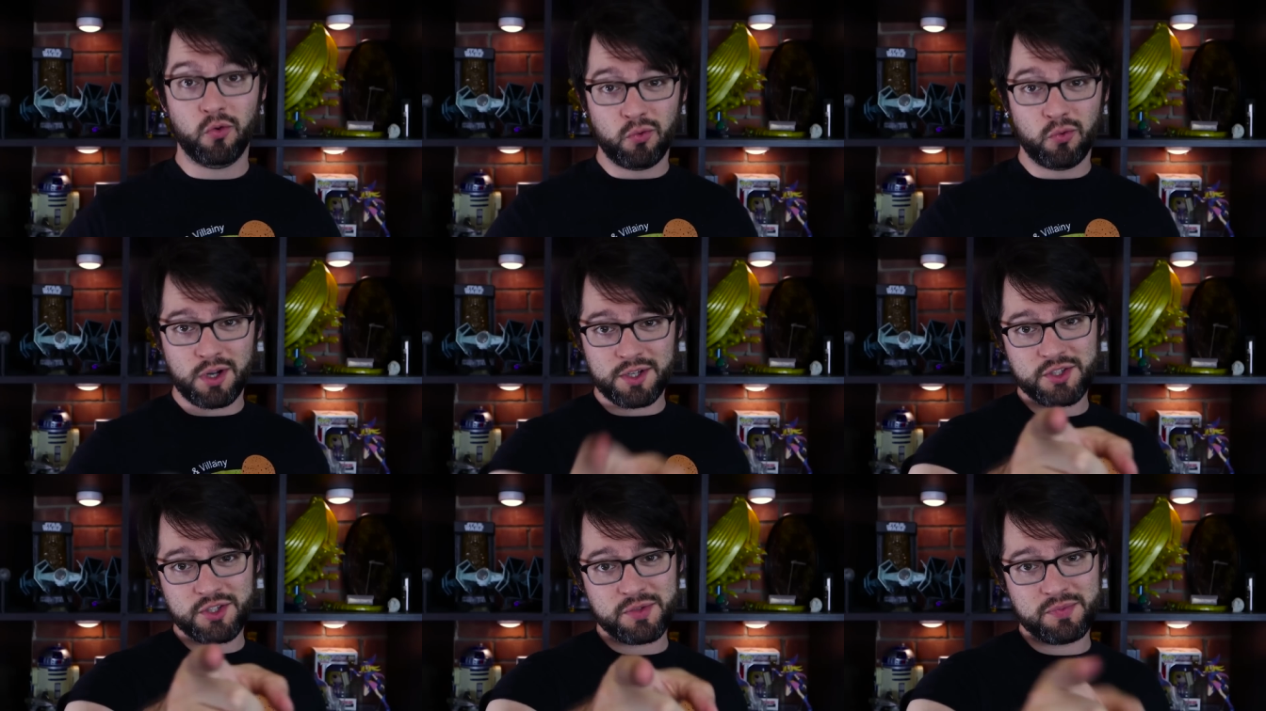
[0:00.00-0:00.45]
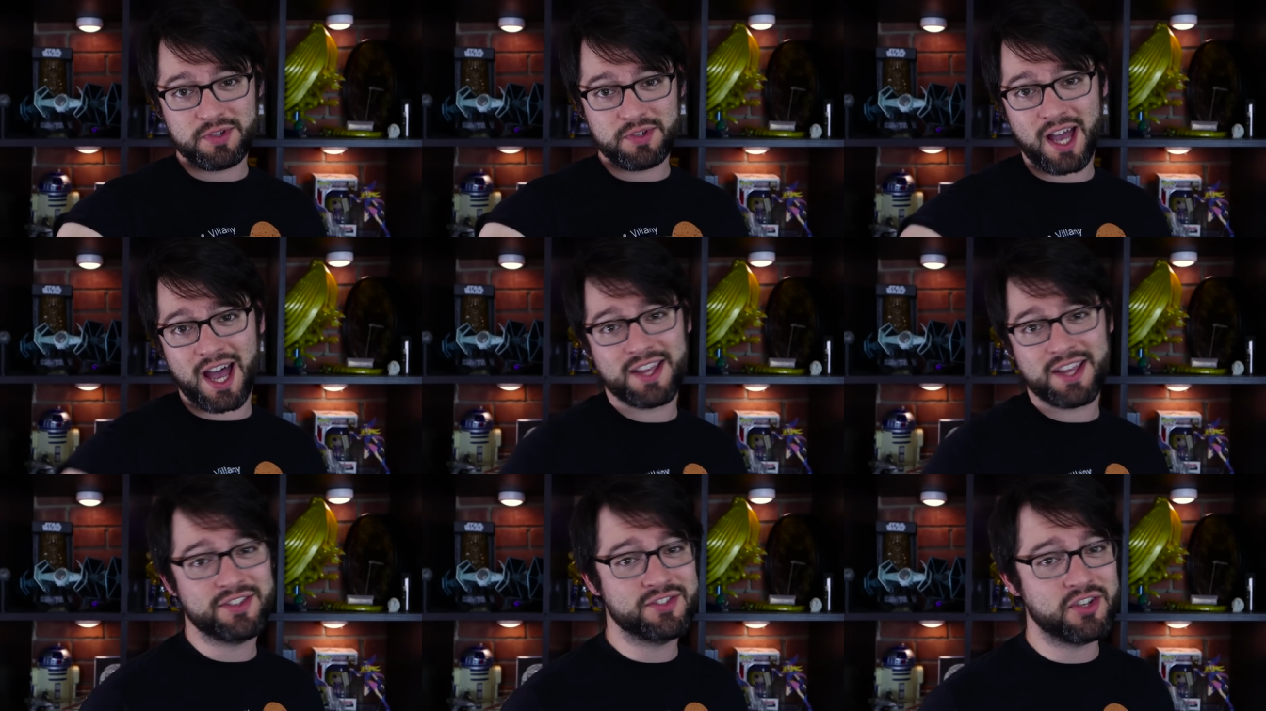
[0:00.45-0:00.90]
What's up
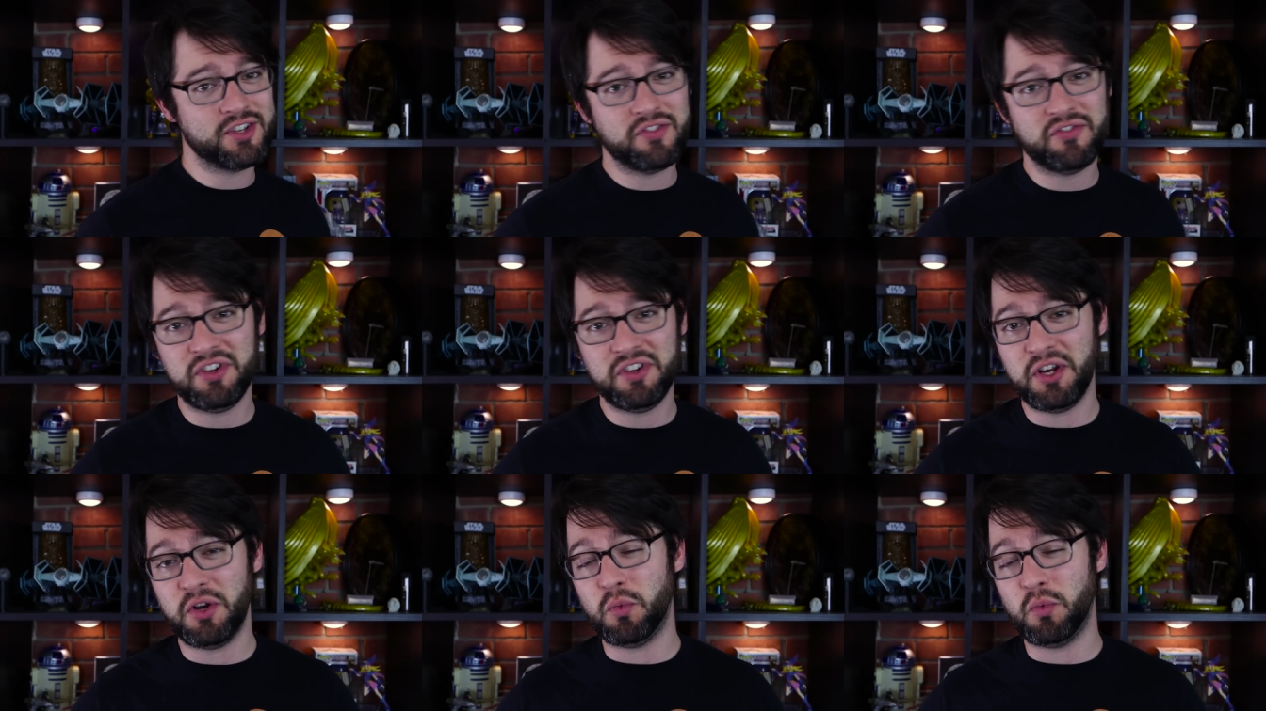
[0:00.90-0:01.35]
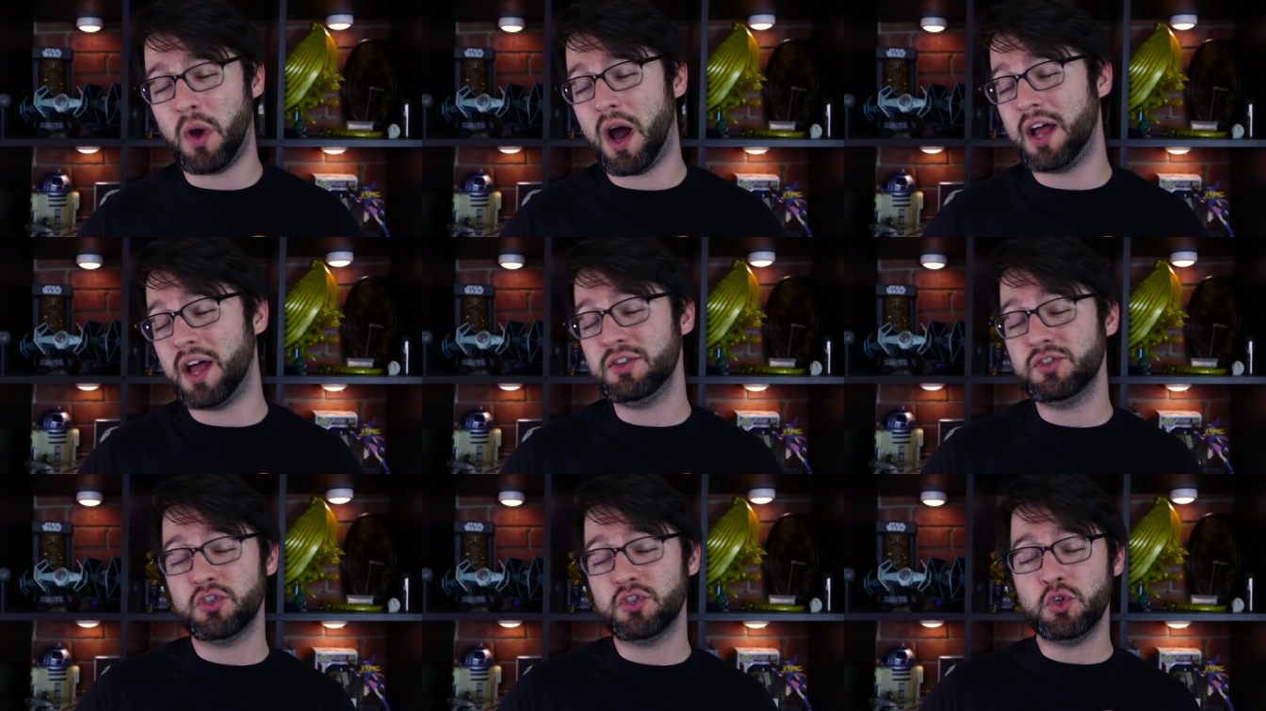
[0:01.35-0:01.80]
guys,
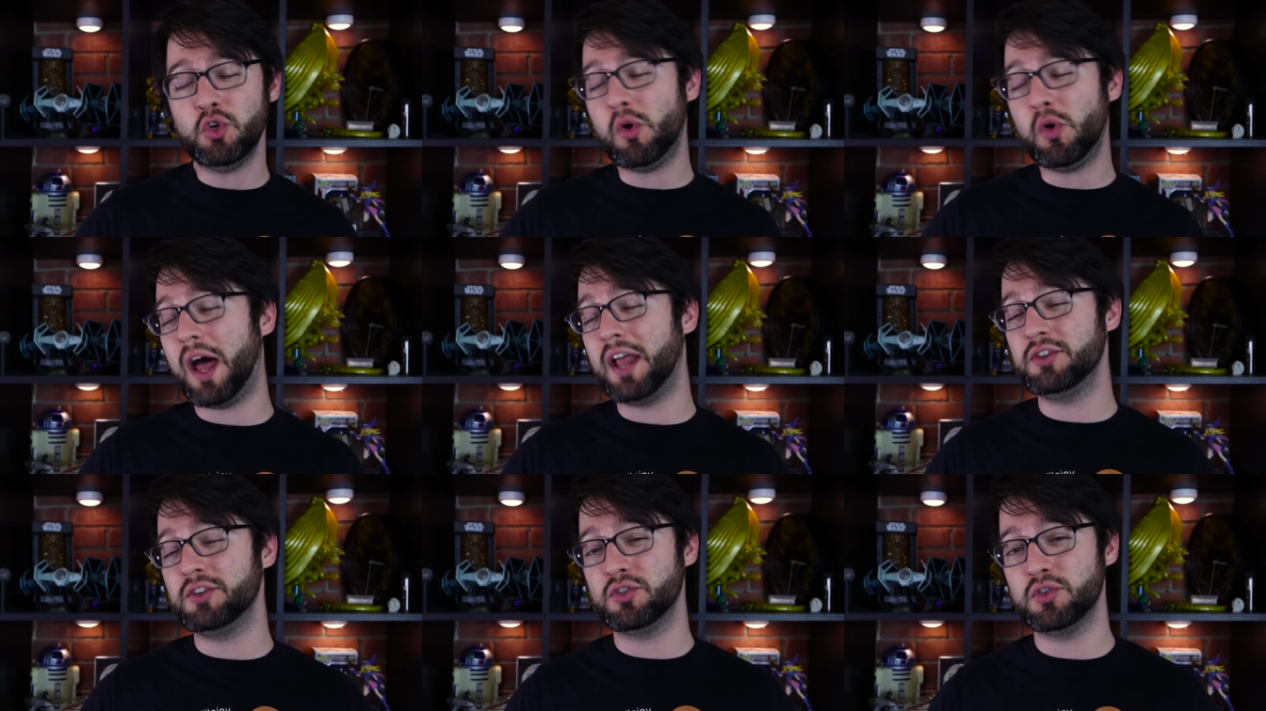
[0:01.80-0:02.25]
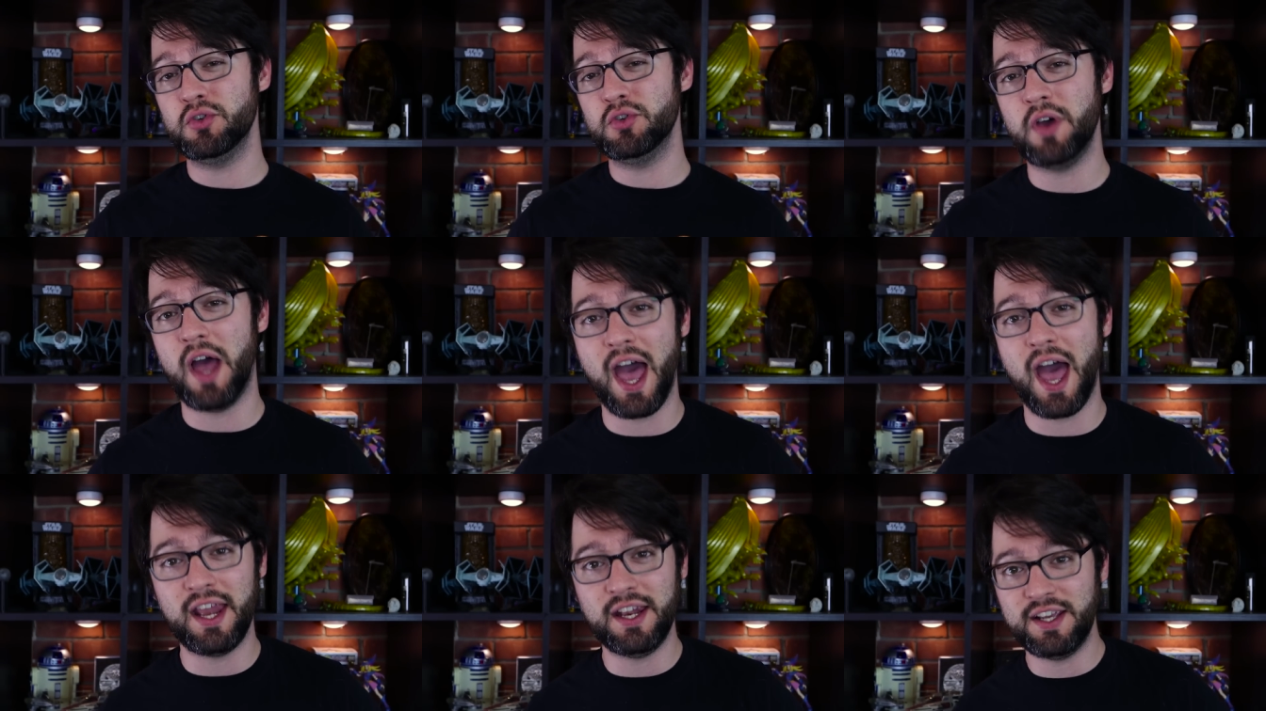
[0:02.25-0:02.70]

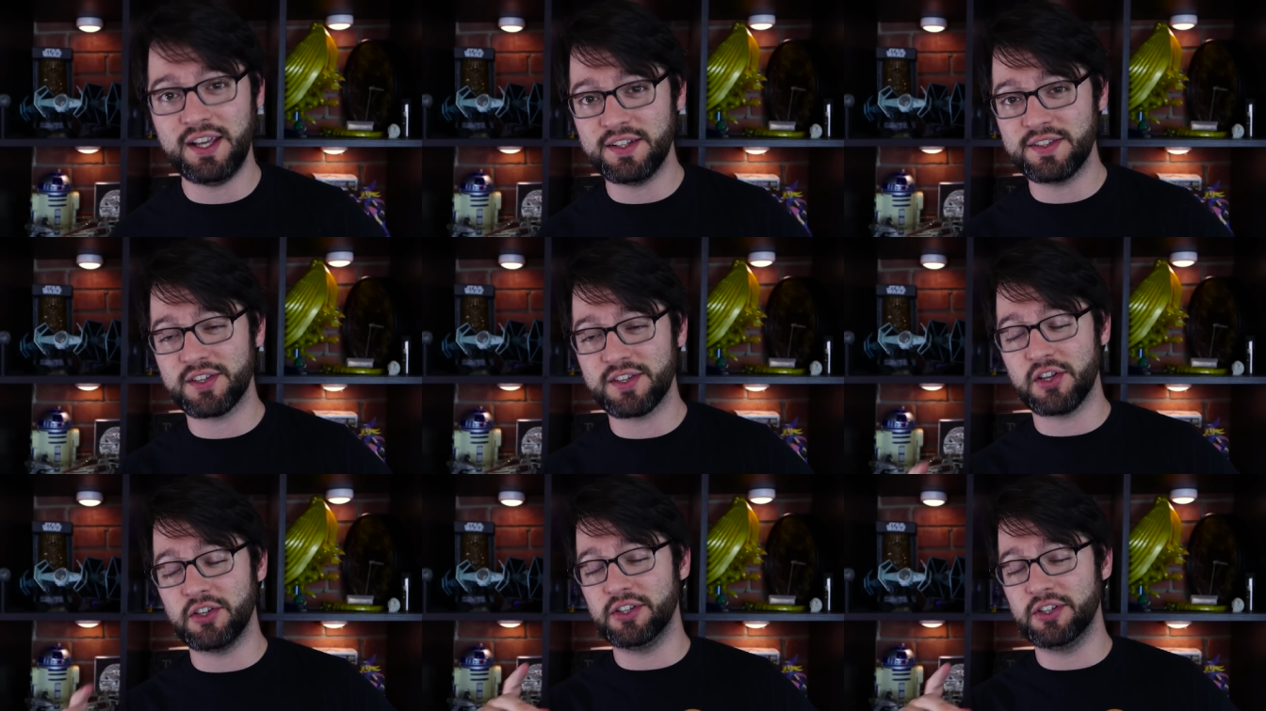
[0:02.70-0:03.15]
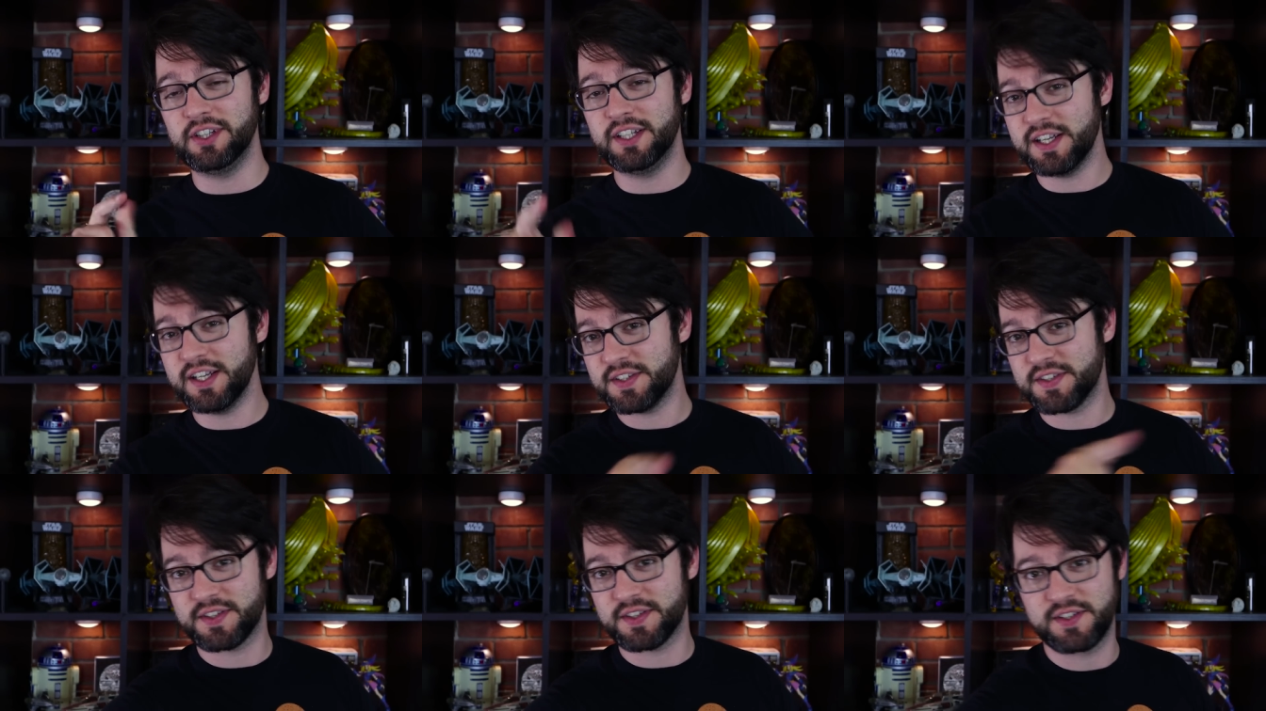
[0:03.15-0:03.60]
Davinator1212, and it's
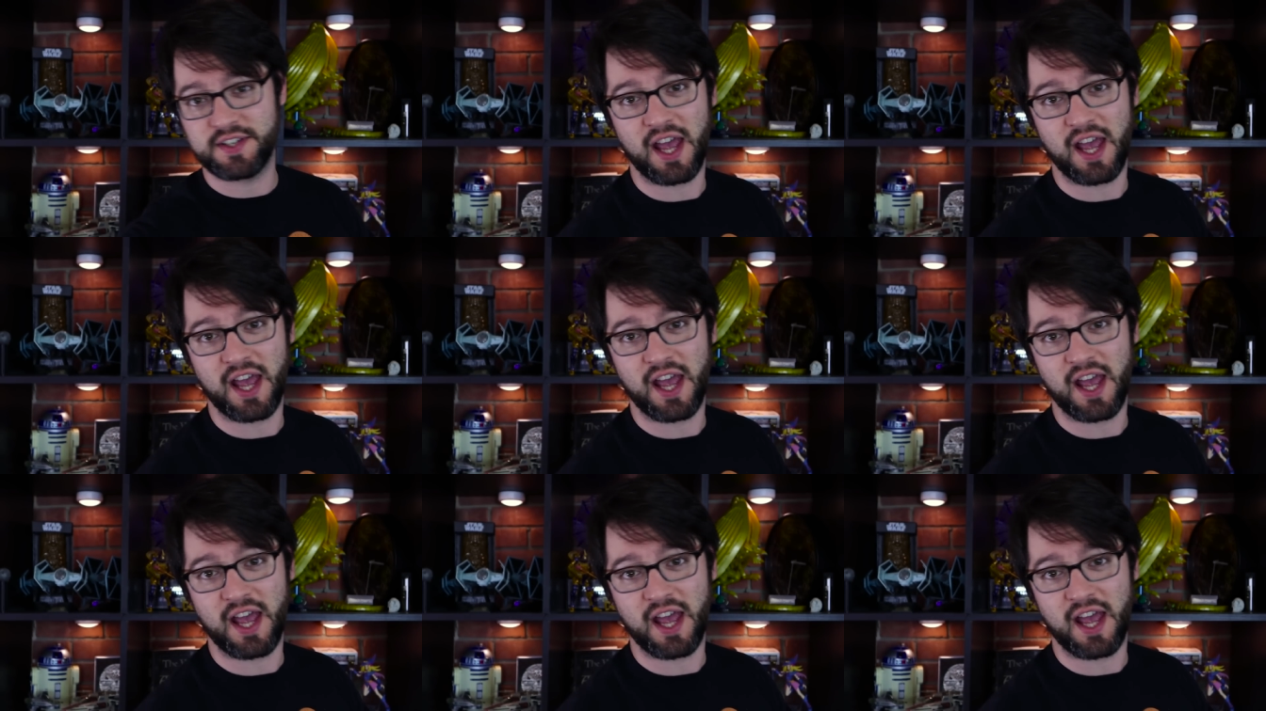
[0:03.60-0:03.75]
list